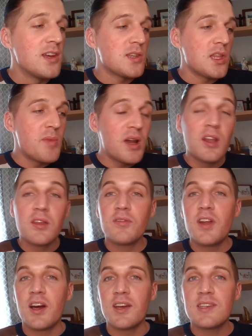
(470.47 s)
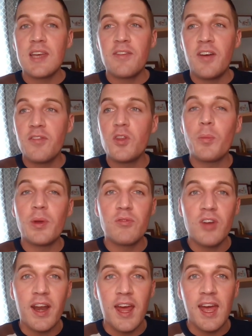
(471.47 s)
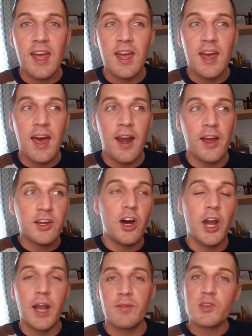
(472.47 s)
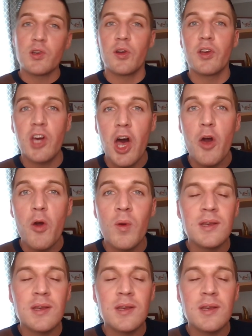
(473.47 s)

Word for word: So in the middle of the night, if I've not been ready and I can't, I've just got to go.